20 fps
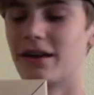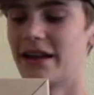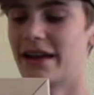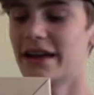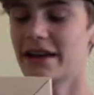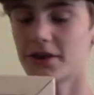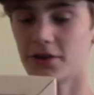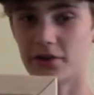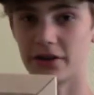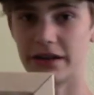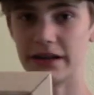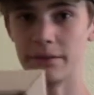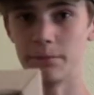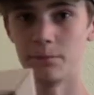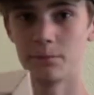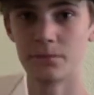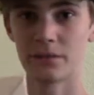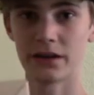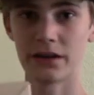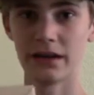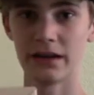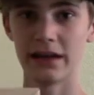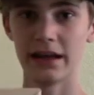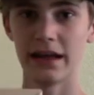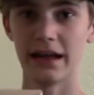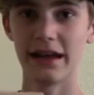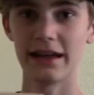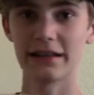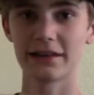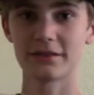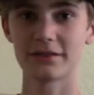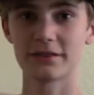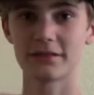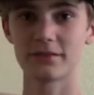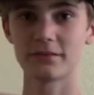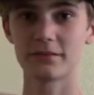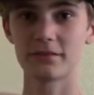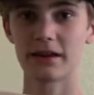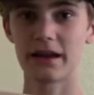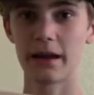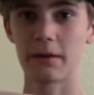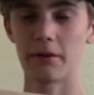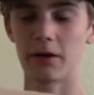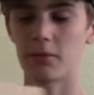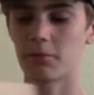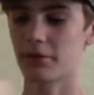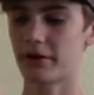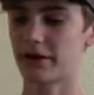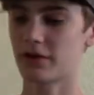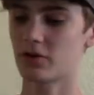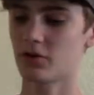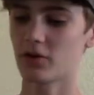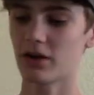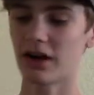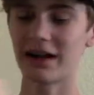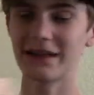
hickory, and it came out pretty cool.